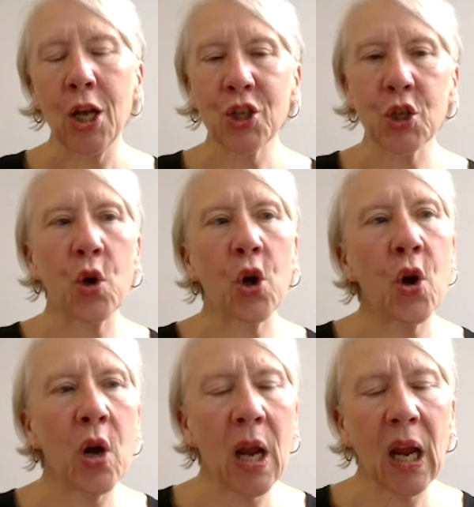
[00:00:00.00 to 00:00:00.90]
So
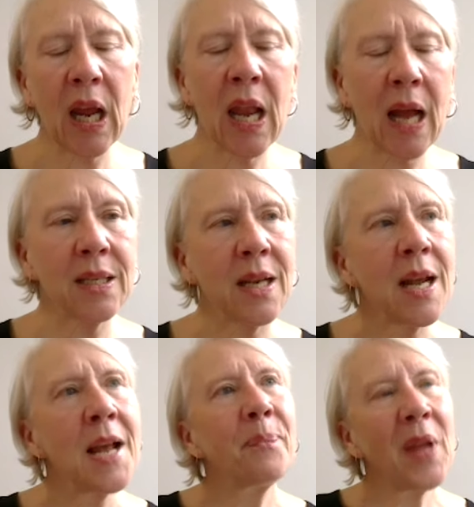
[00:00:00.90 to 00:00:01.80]
current, connected,
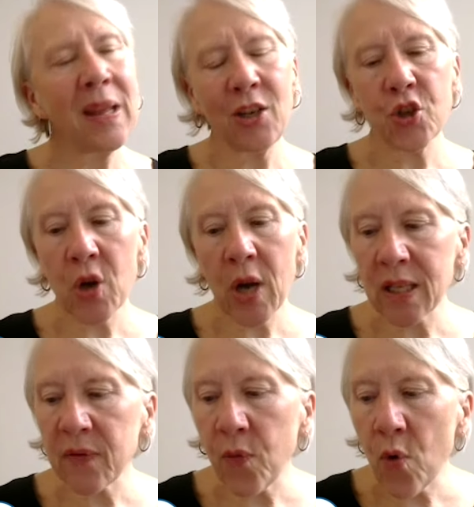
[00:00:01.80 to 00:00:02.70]
and then
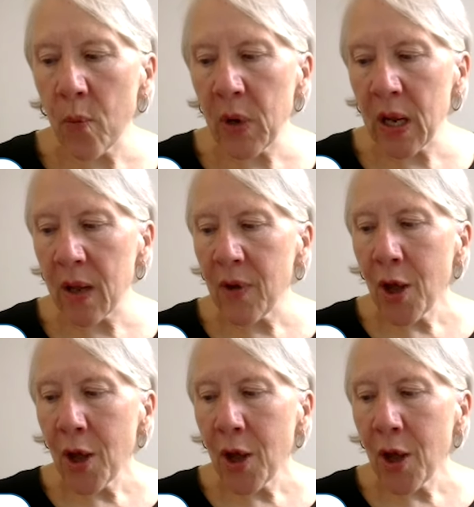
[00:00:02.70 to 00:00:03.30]
transformative.